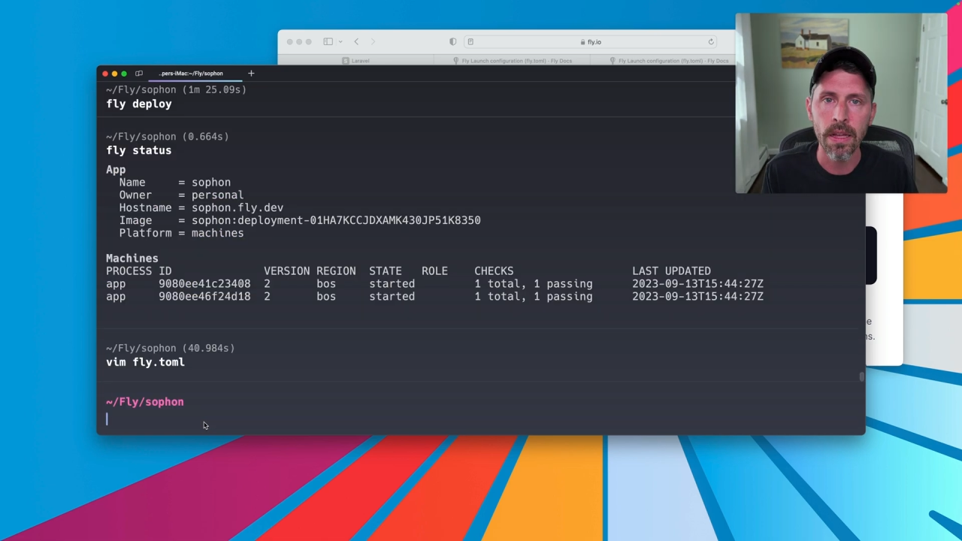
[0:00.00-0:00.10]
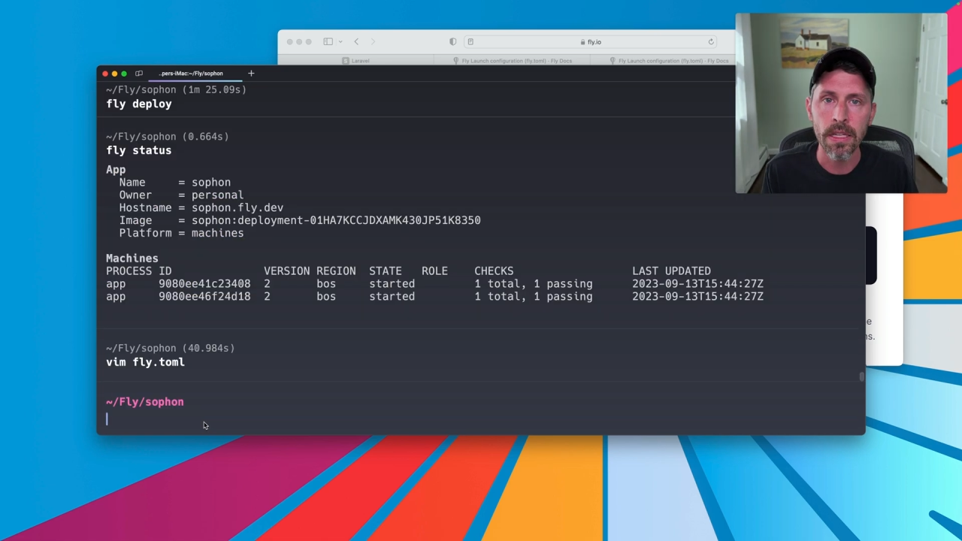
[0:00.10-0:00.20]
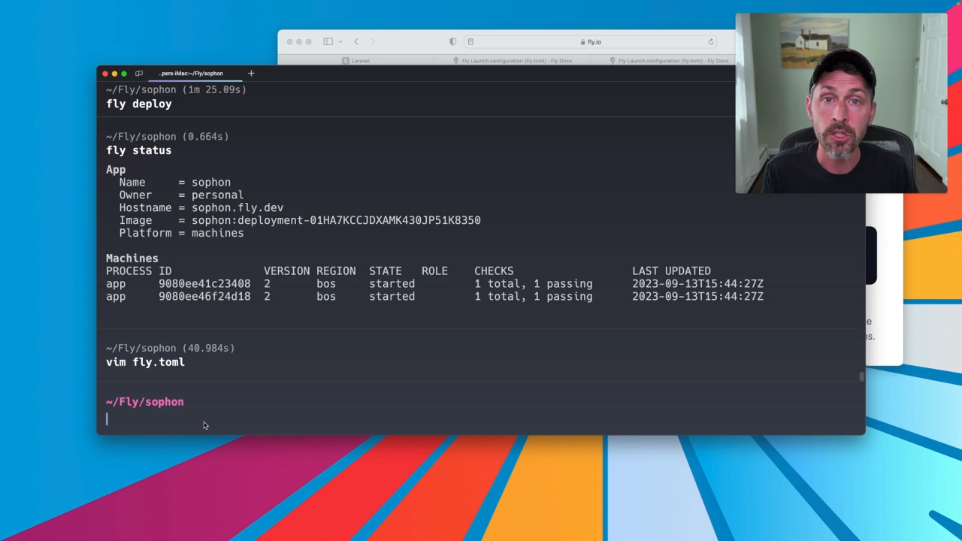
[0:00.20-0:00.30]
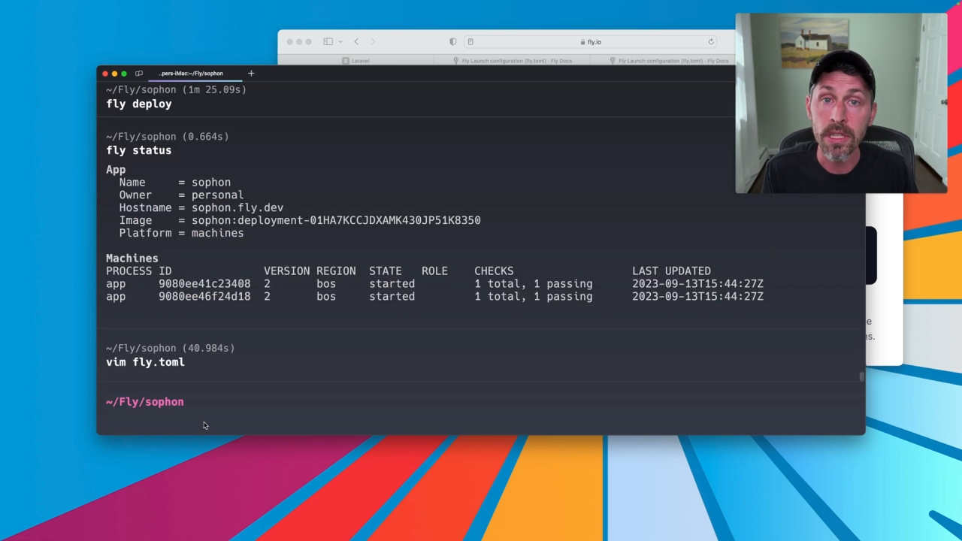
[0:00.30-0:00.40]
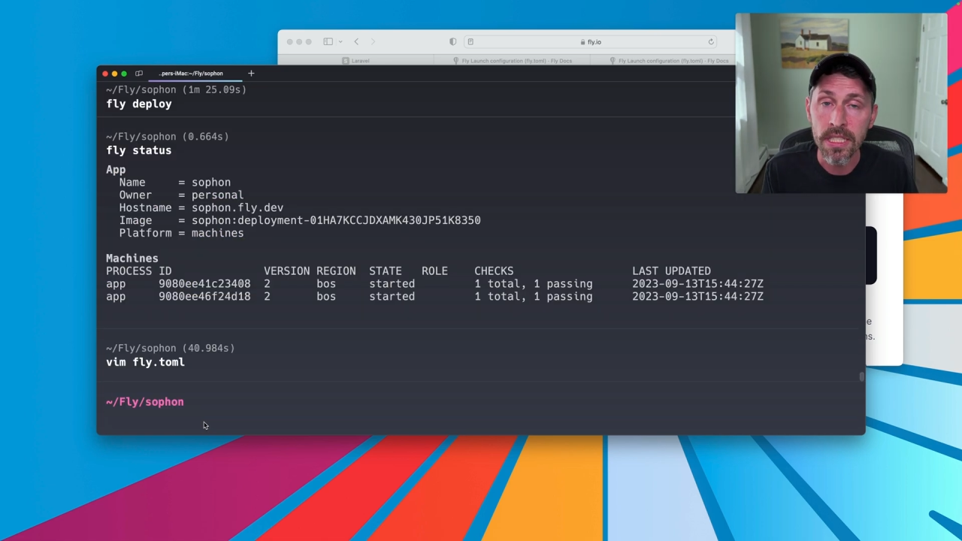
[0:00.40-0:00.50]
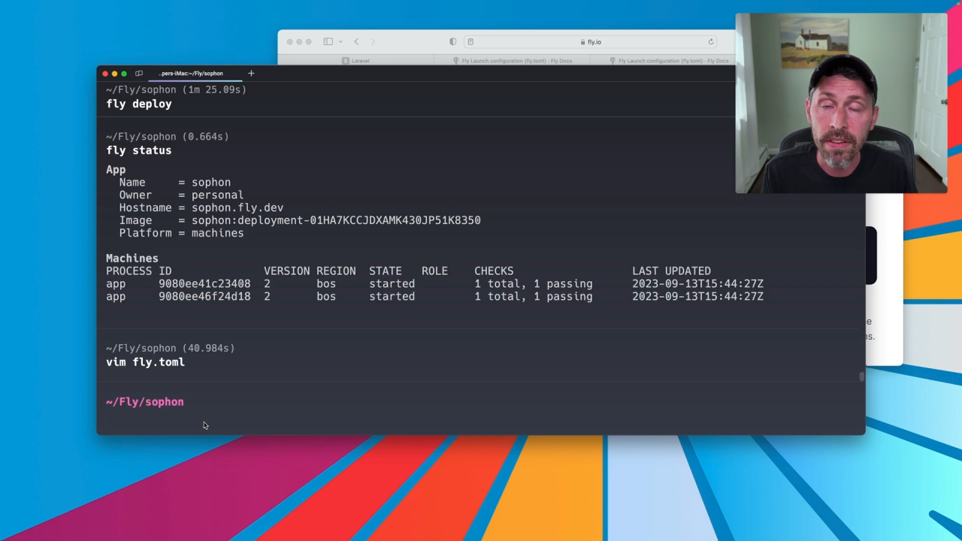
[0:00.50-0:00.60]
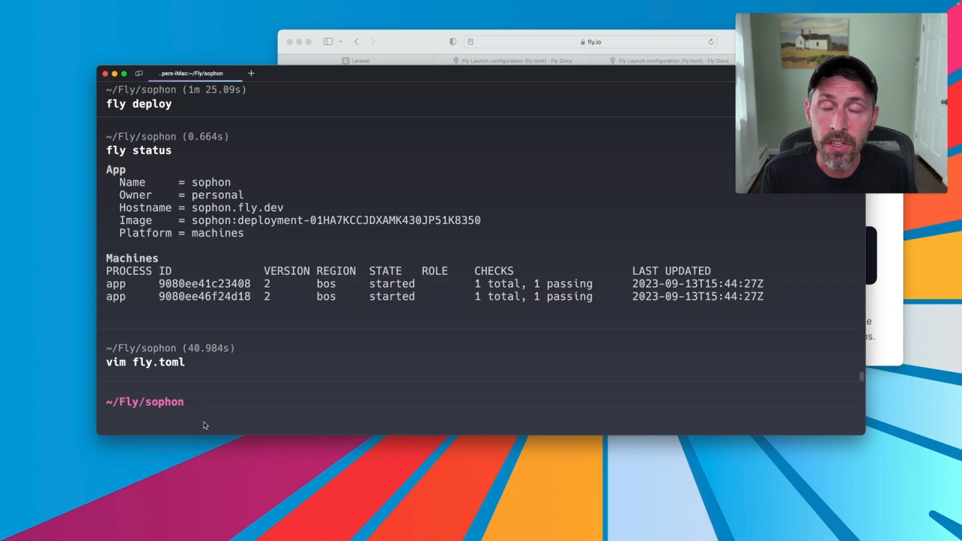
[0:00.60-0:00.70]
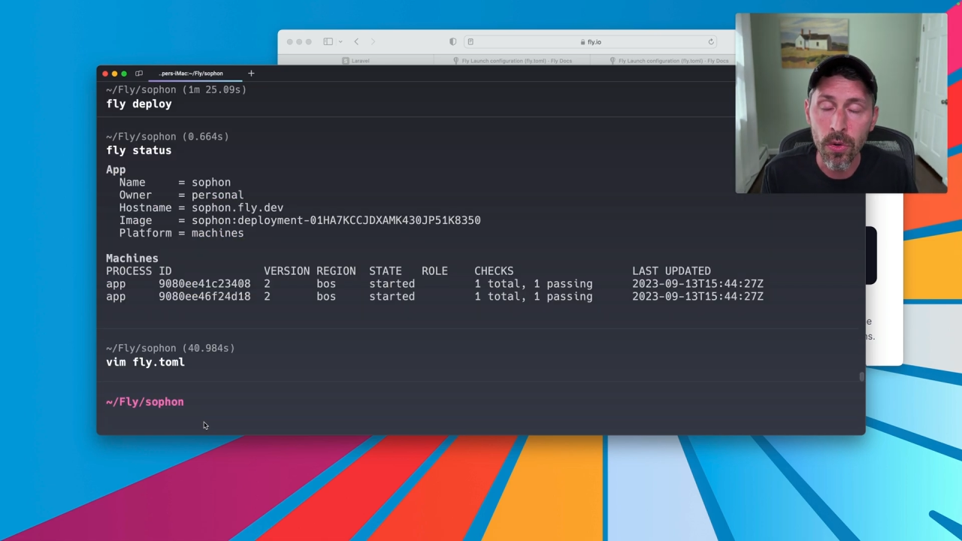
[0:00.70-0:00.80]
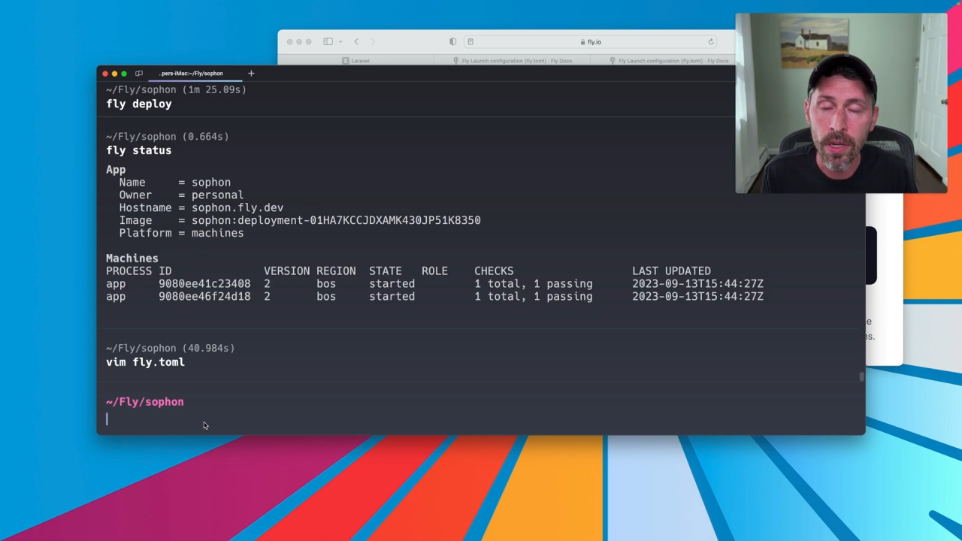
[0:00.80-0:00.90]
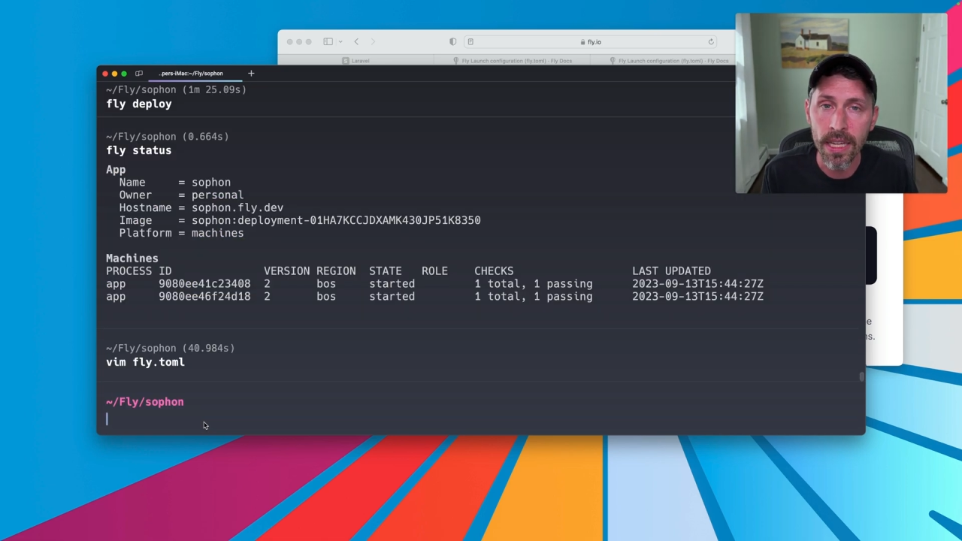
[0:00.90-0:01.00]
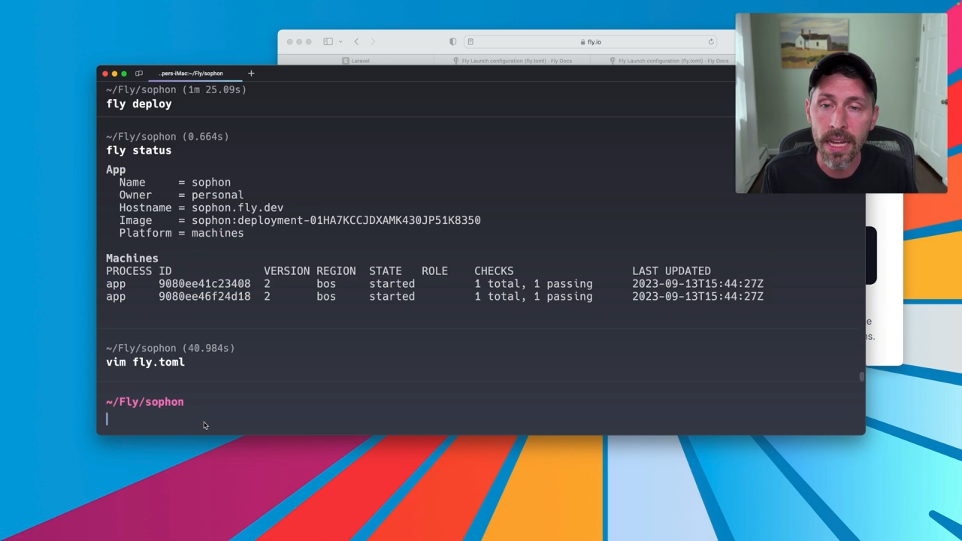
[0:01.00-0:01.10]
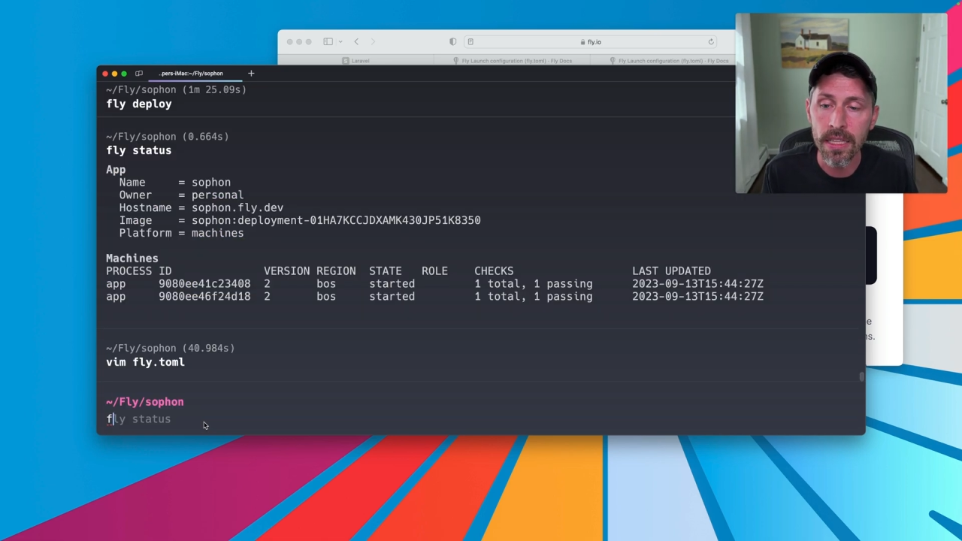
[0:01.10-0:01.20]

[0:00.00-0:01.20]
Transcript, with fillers: So I saved and quit that.